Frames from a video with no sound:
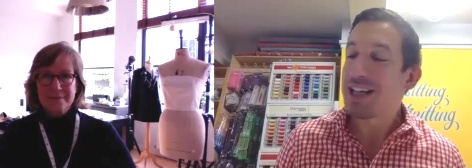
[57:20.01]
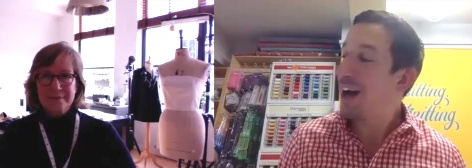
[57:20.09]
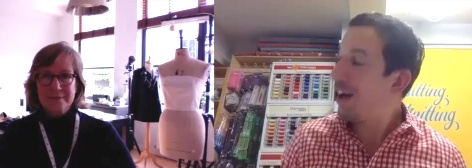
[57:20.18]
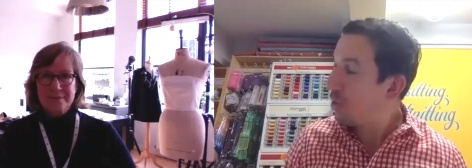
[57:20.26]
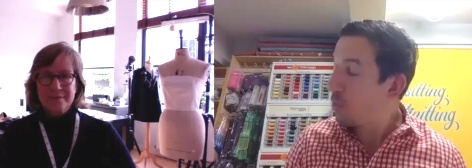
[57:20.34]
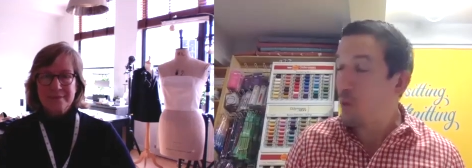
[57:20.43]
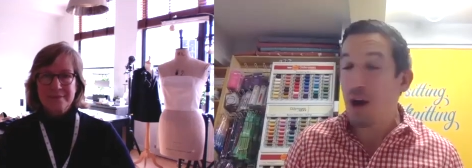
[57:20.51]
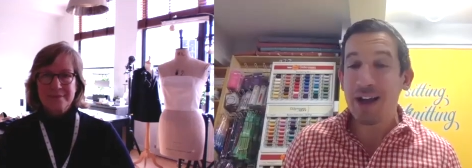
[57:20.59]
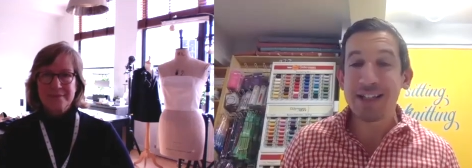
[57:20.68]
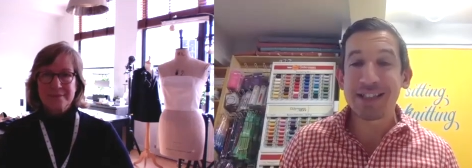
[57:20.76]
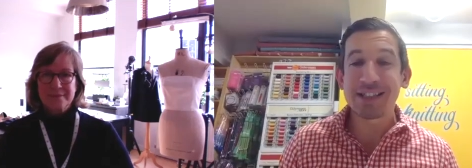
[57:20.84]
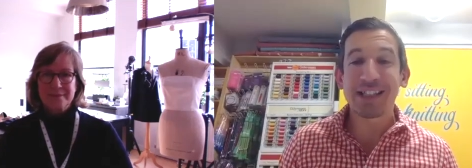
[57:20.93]

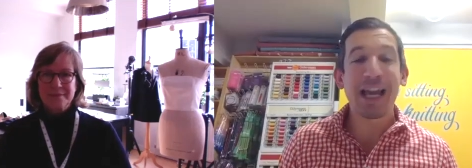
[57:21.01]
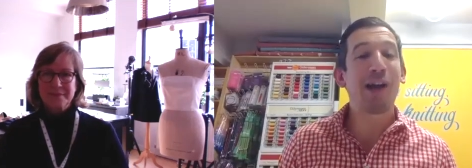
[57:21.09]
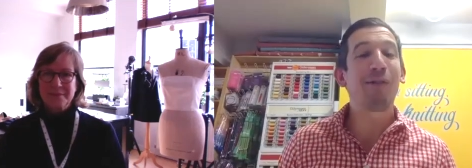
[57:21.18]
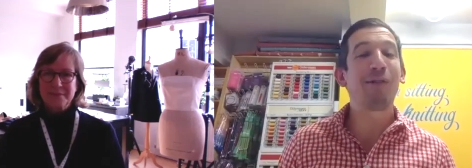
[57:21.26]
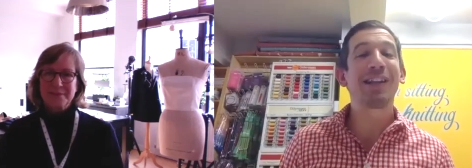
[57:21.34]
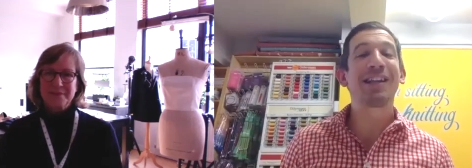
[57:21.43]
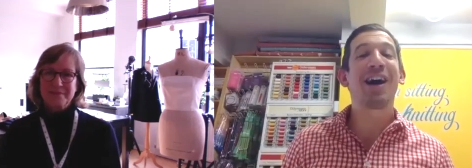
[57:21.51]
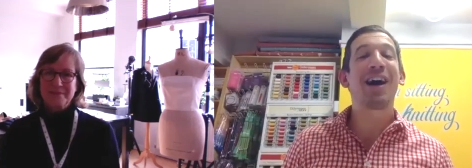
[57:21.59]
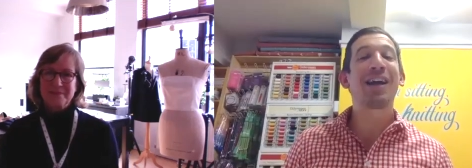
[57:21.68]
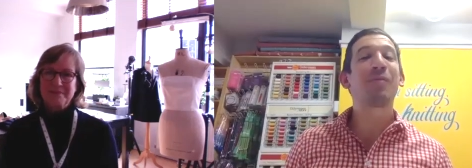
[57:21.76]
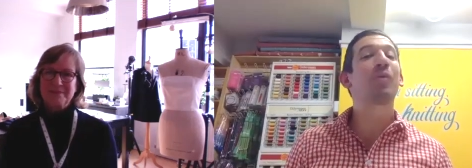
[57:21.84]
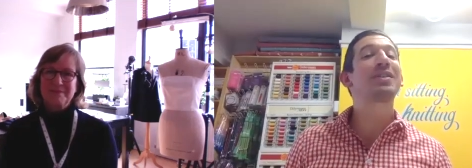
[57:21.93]
Speaker 1: Otherwise, Carol and
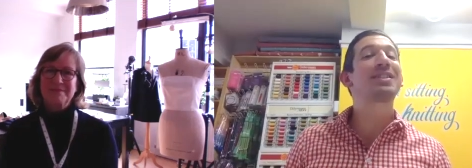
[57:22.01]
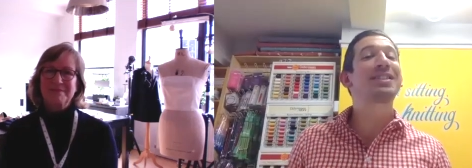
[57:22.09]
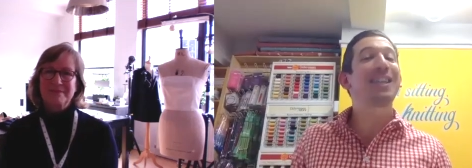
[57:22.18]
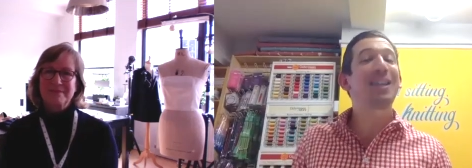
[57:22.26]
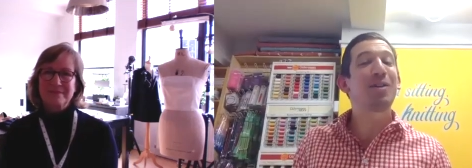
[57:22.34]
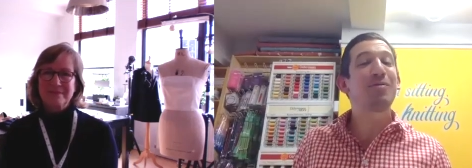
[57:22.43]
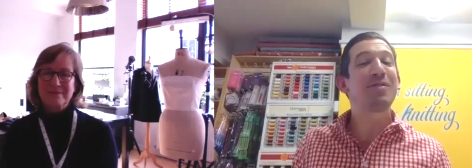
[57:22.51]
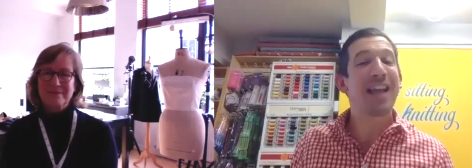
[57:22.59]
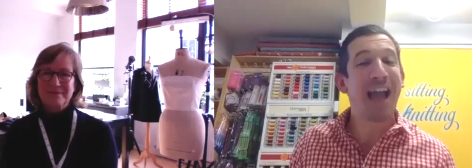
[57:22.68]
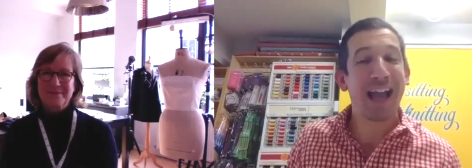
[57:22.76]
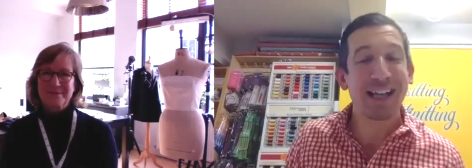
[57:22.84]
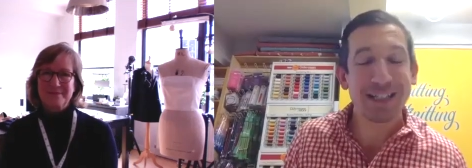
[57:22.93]
I will see you
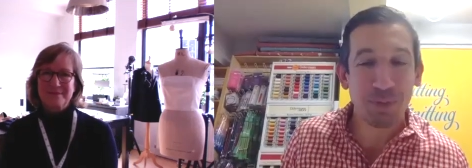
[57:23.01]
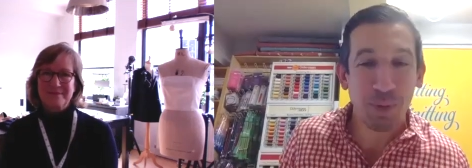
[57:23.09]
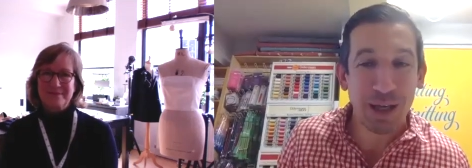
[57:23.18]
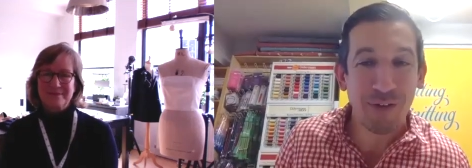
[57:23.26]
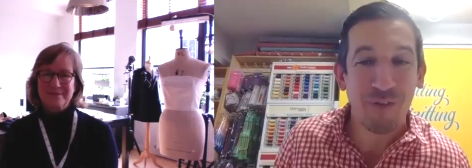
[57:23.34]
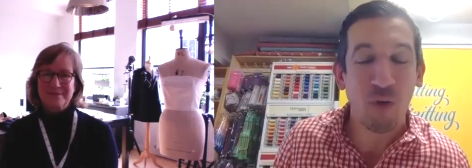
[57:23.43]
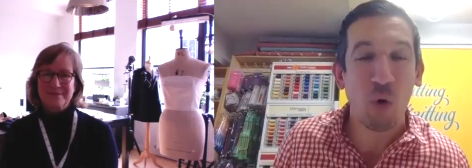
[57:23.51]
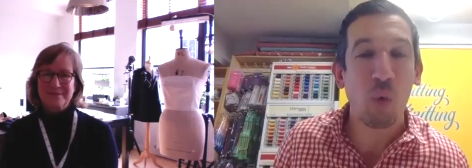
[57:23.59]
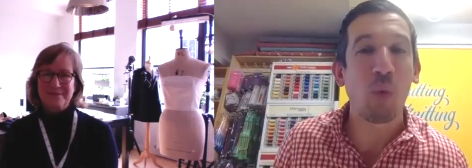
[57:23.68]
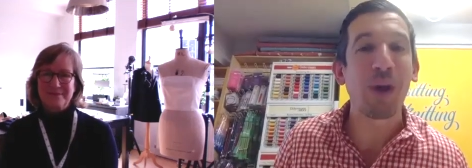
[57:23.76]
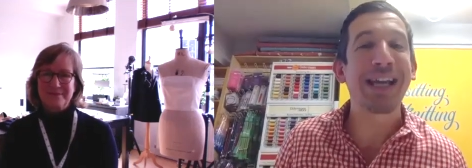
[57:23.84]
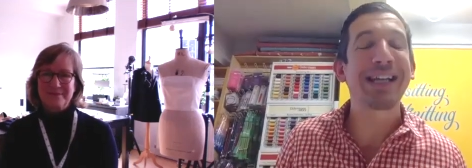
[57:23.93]
next week for
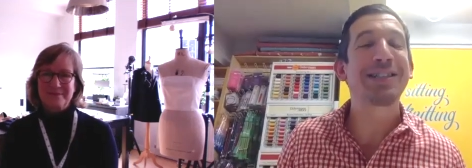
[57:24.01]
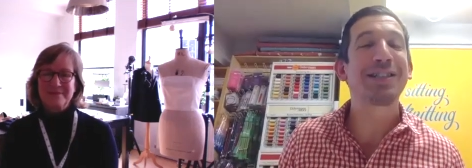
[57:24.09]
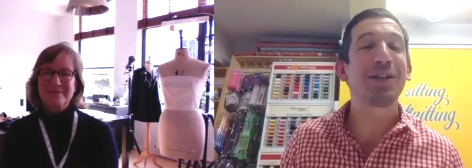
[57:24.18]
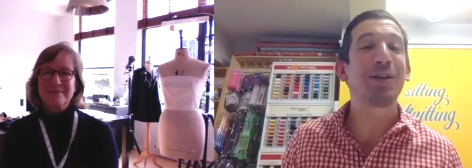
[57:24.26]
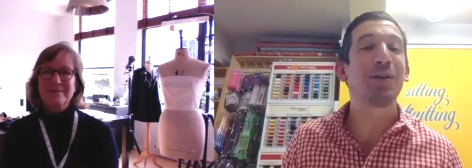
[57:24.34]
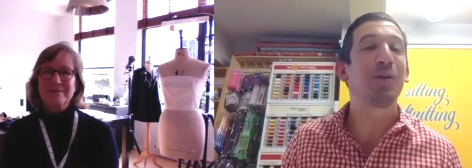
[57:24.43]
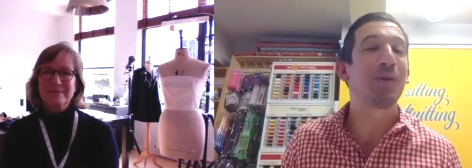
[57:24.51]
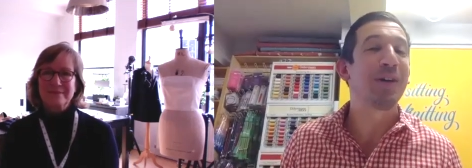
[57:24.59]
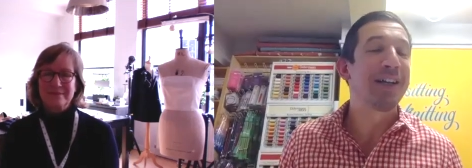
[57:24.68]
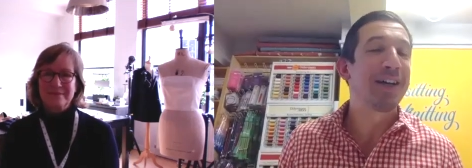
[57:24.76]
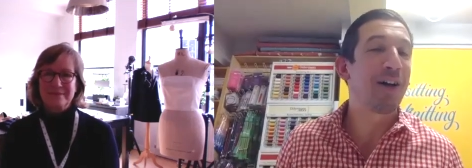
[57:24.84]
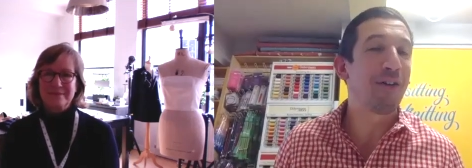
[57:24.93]
week two
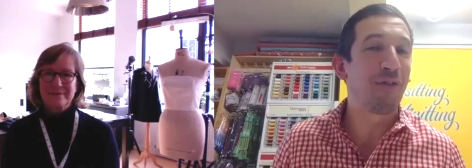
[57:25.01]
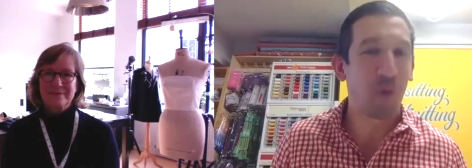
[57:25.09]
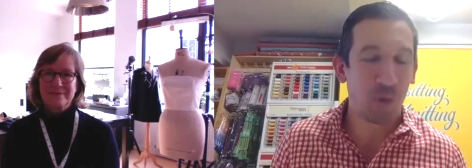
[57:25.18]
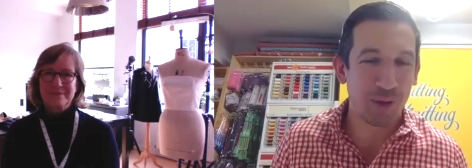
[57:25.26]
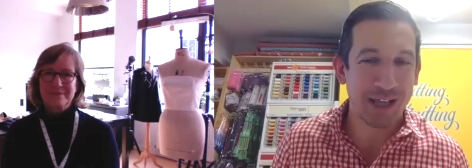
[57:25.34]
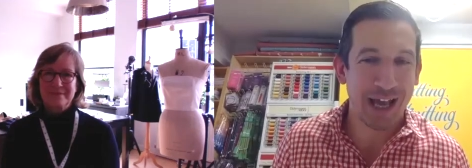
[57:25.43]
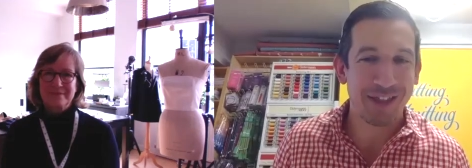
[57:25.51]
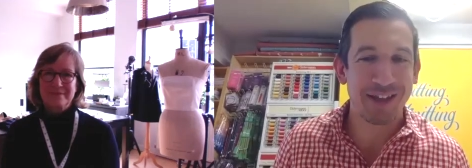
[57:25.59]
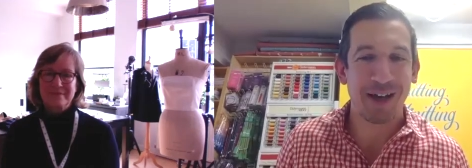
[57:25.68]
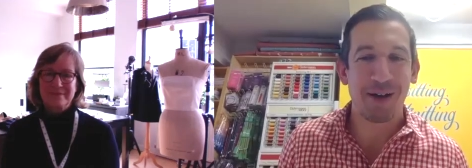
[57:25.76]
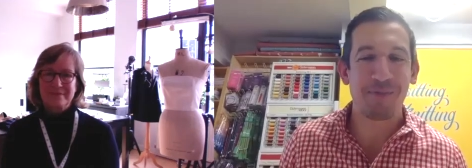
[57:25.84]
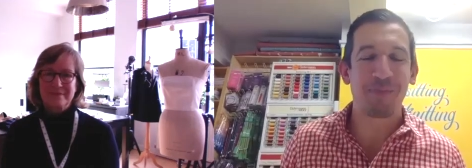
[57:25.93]
of All Gathered
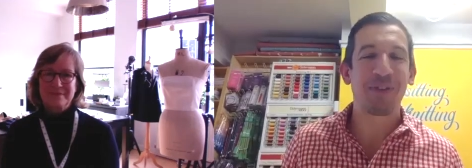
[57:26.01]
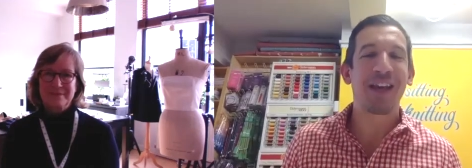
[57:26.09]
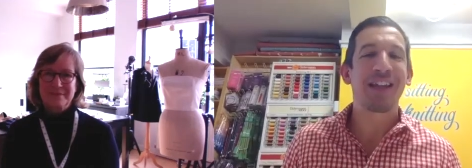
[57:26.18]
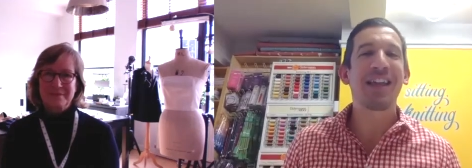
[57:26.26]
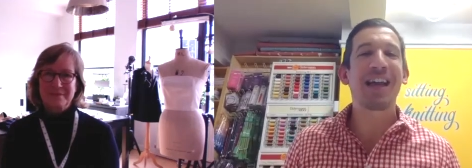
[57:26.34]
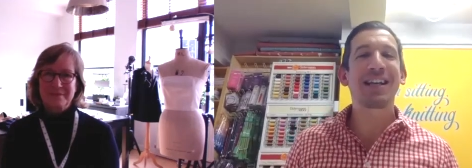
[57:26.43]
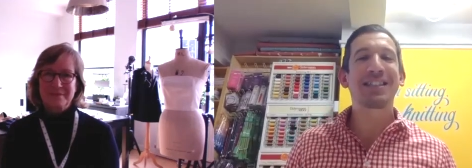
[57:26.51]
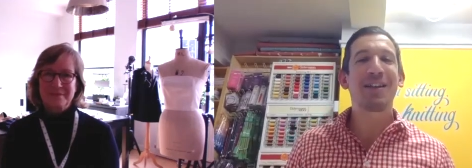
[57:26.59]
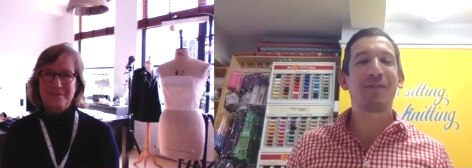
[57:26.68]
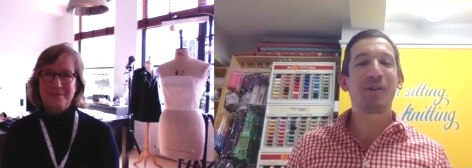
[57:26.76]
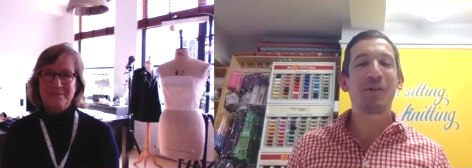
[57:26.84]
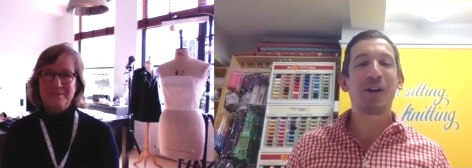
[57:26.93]
Up. Thanks,
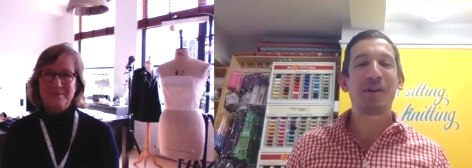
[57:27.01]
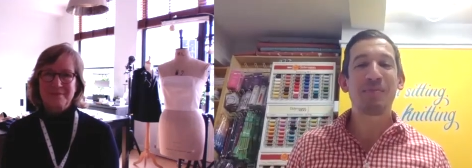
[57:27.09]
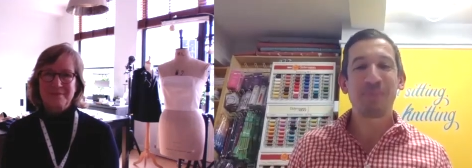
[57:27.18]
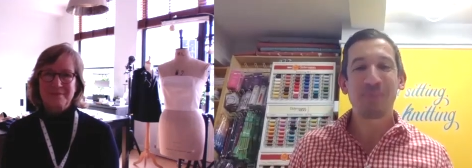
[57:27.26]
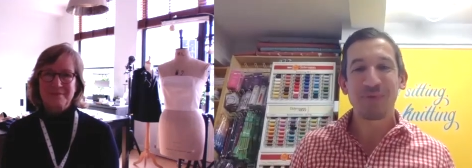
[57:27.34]
everyone.